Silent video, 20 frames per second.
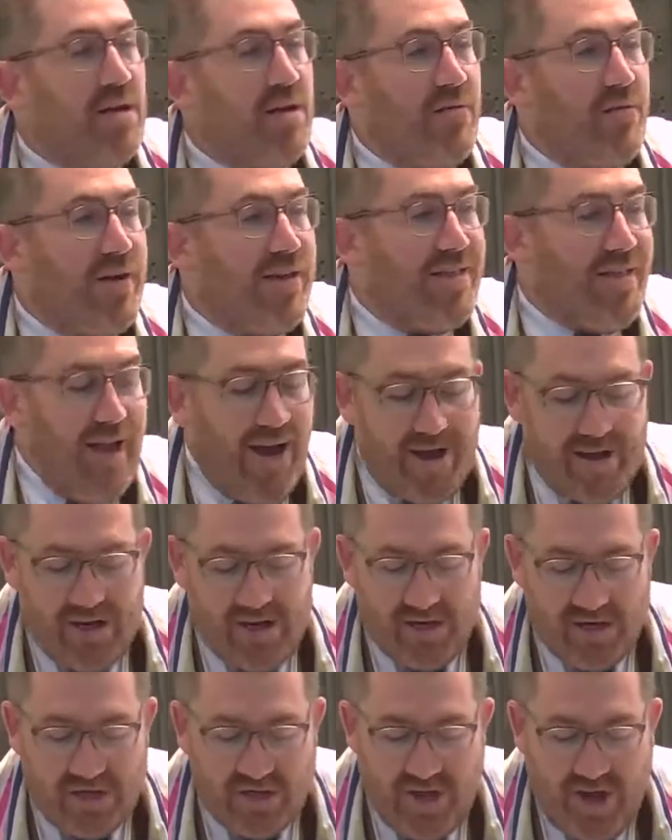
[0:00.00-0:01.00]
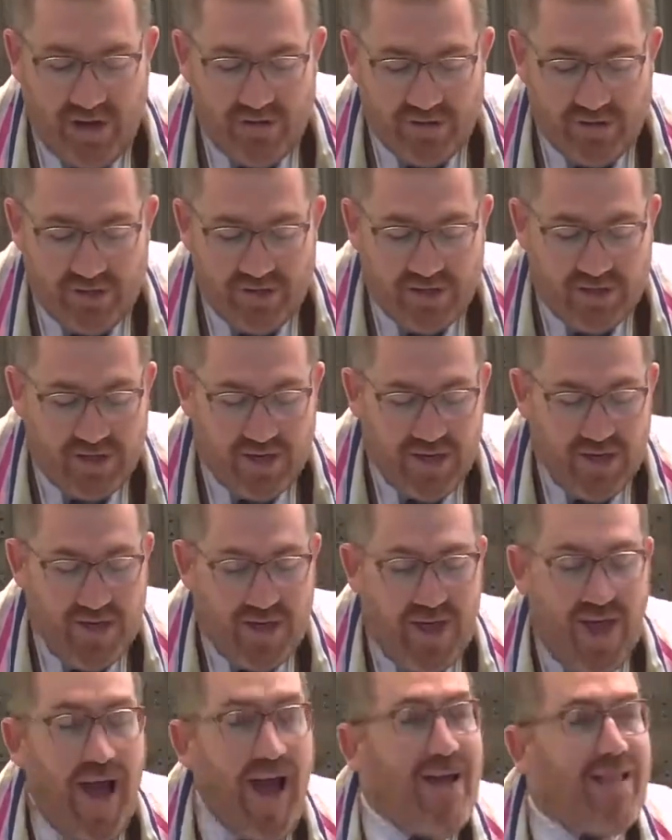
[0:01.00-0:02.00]
when Linus shouts,
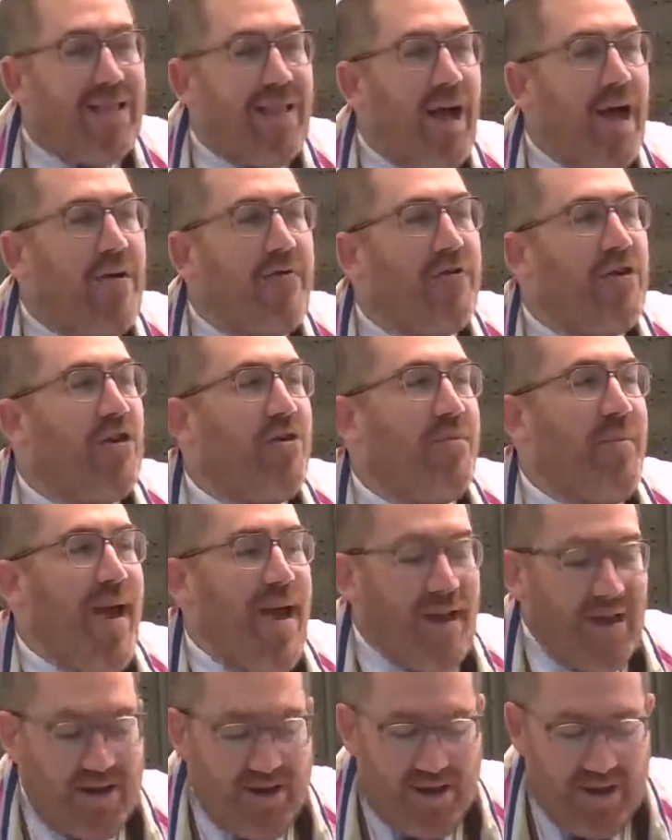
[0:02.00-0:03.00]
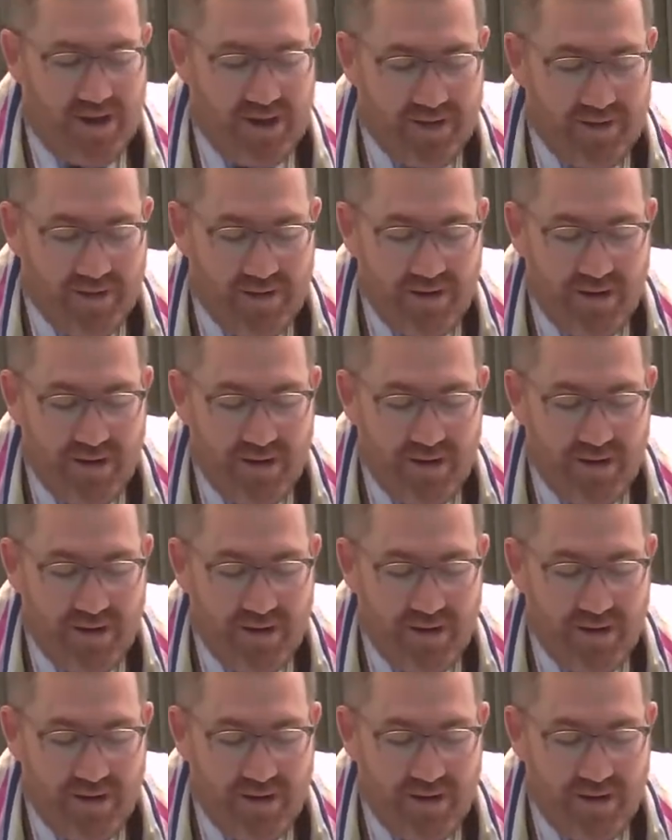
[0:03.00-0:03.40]
I love humanity,